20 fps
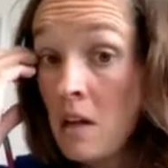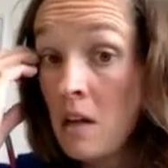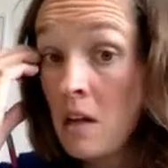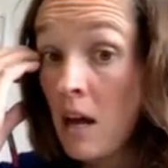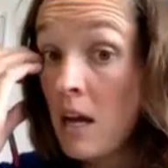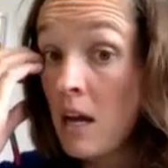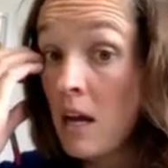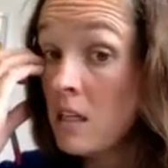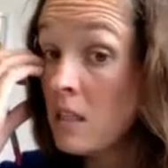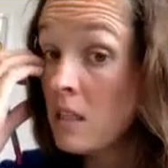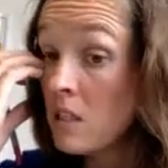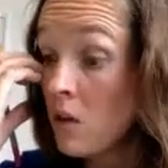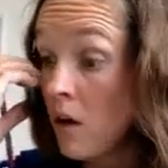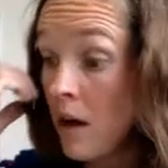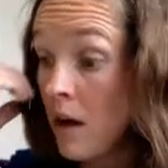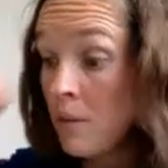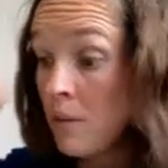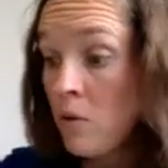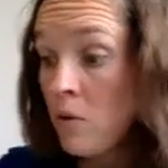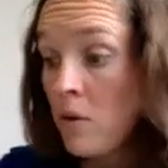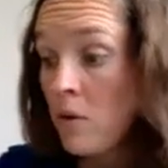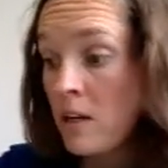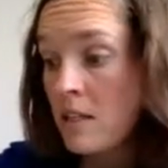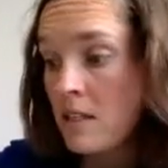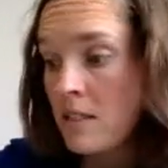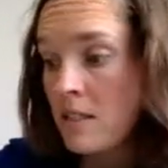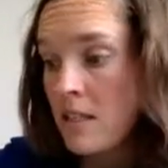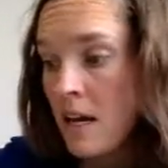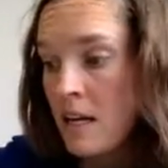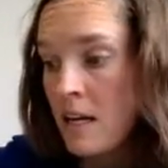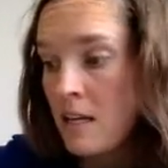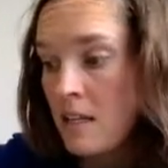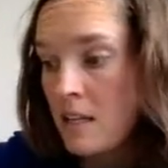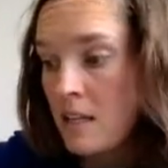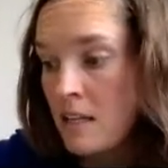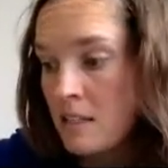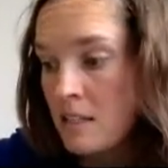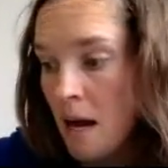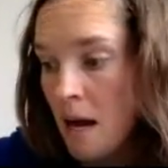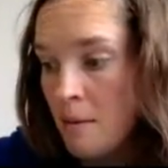Okay, so I'm going to set
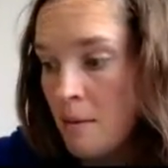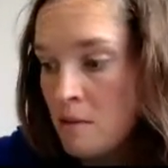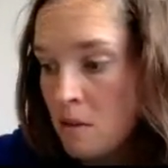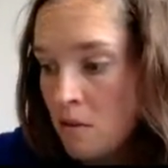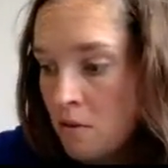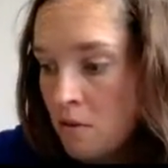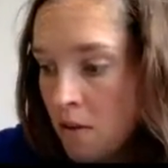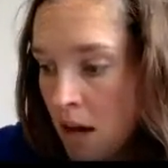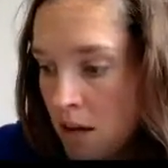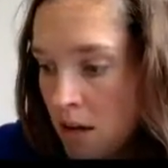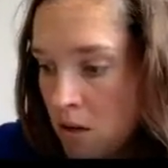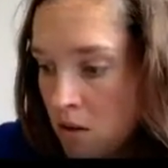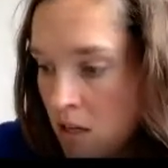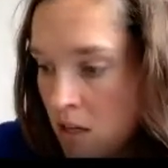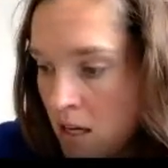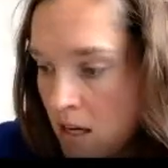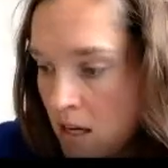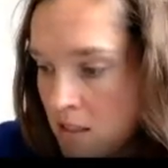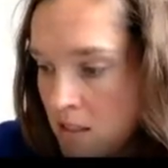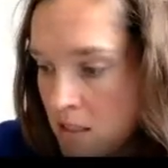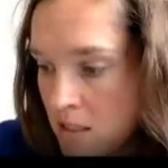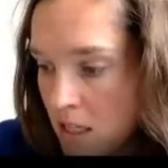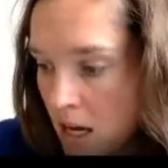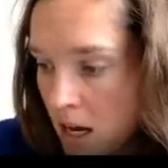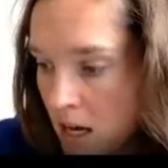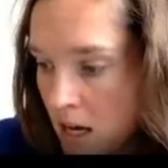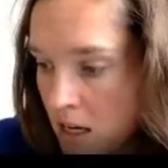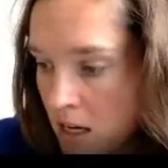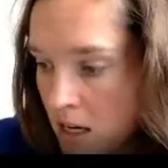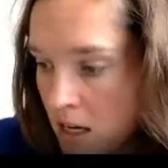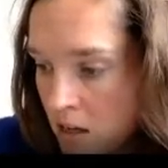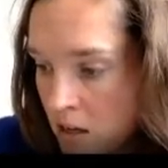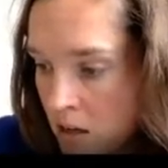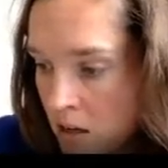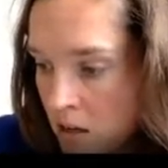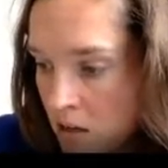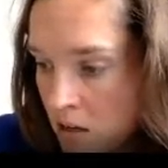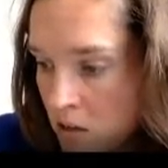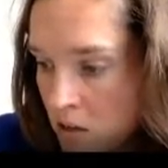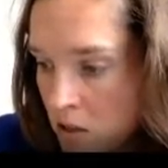this absolute value, the inside,
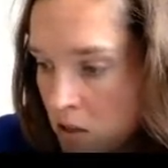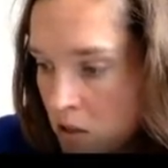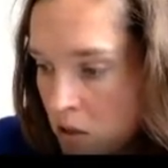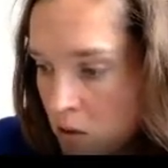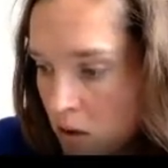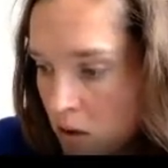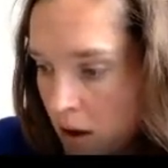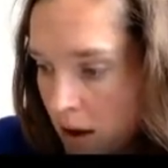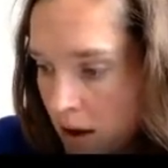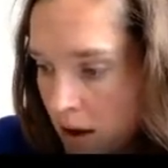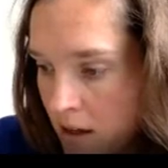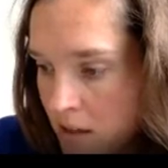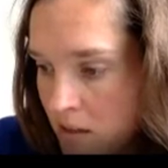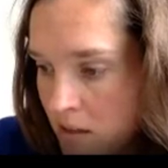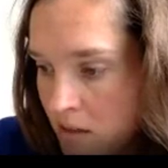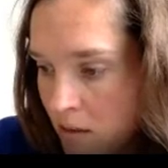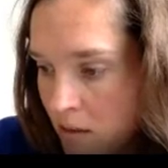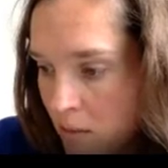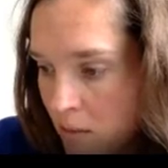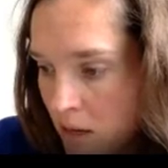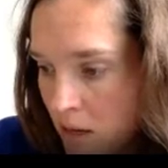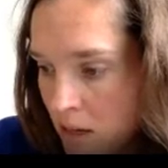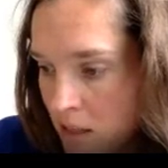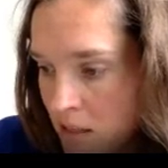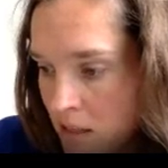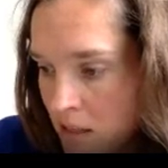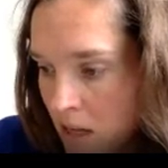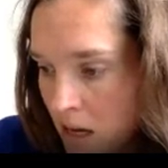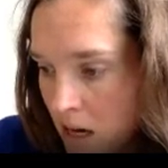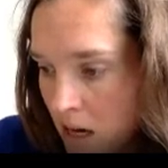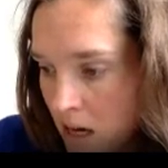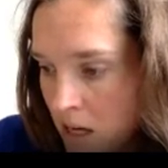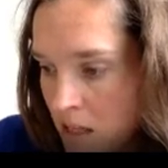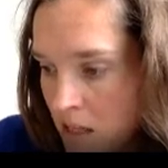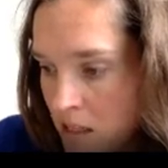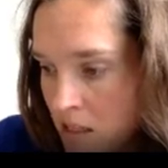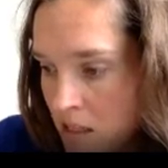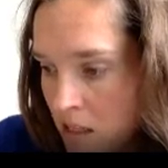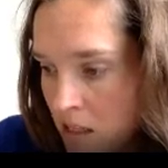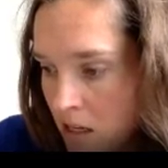2x minus
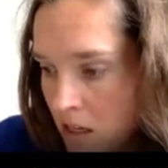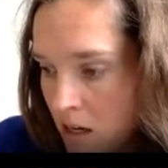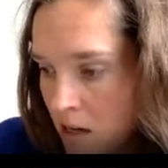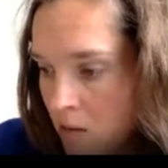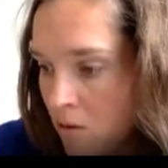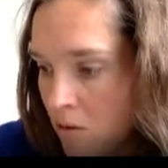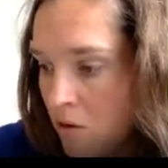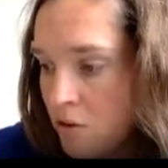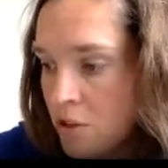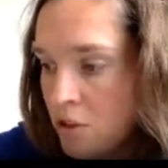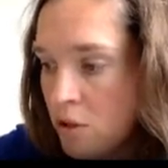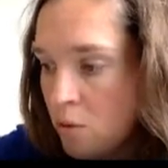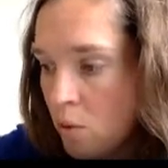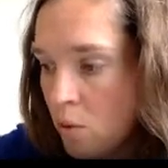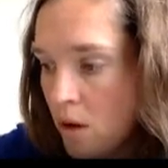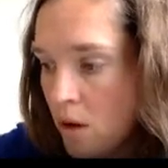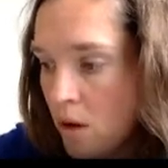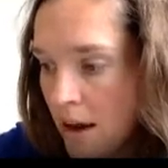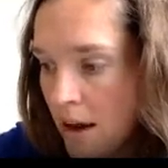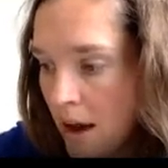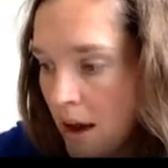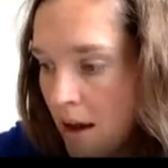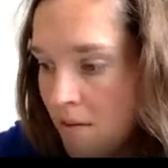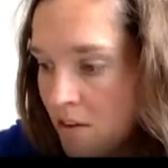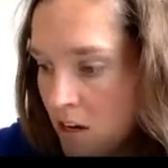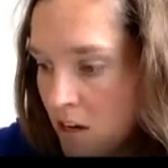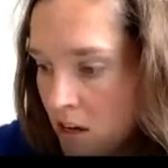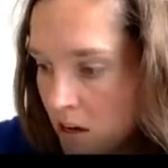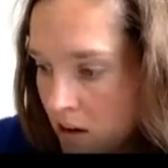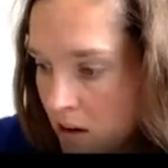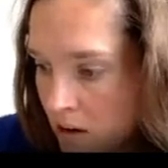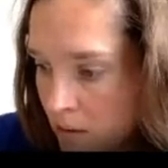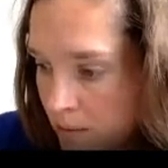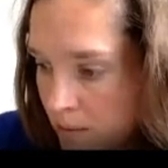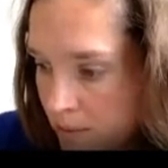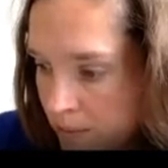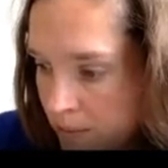8 equal to what I have here.